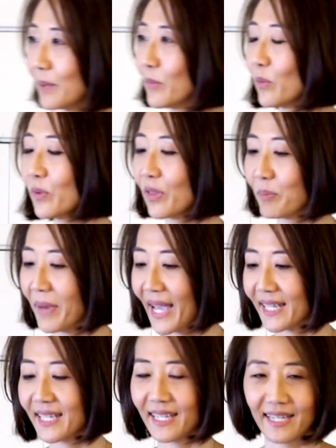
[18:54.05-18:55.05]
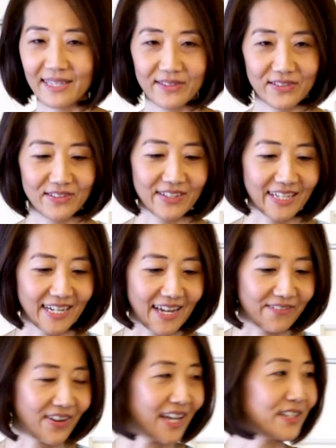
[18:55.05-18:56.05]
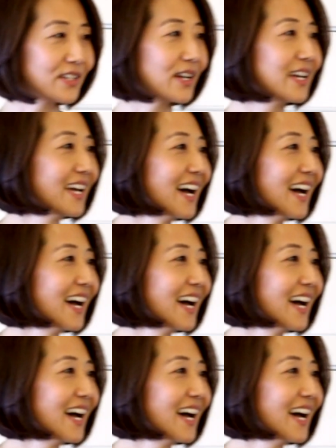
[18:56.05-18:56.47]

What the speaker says: with my kids, and I've had to